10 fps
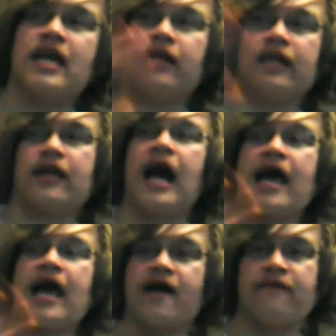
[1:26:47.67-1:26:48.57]
like I
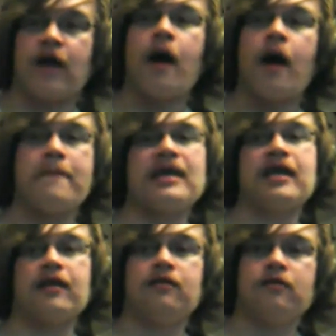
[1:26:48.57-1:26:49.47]
have a
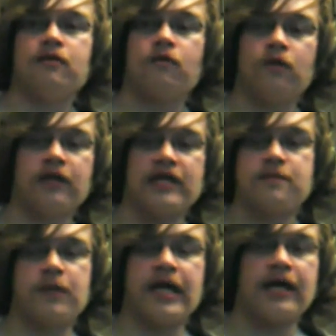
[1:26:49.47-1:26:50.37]
minute.
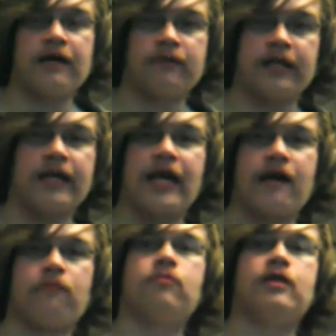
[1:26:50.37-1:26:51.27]
Let's play like a
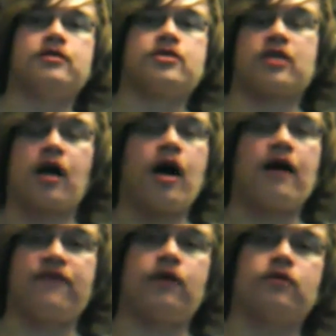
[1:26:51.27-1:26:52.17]
game, and it's just like, oh,
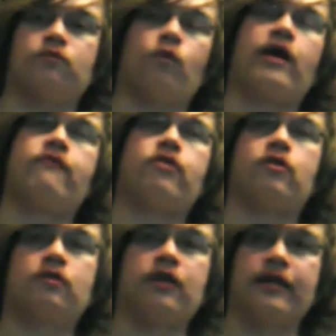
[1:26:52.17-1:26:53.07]
I failed, whatever.
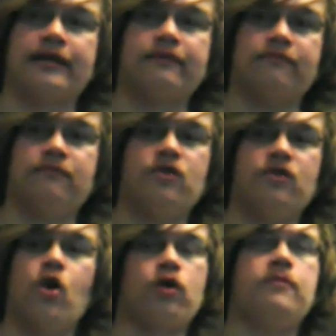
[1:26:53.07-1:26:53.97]
And like
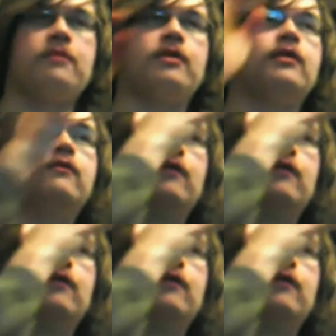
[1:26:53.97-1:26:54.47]
no commitment,